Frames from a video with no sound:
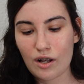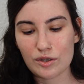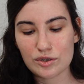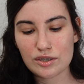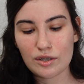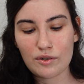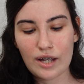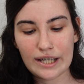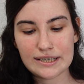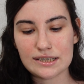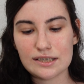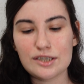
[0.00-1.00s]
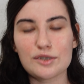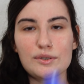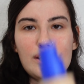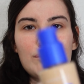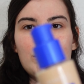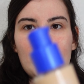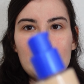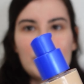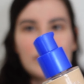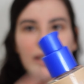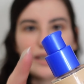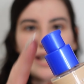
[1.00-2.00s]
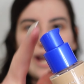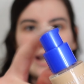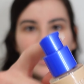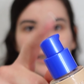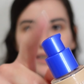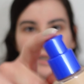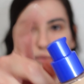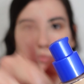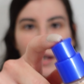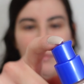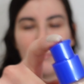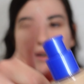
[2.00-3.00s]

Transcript: Also, I didn't know that Rimmel had this pump.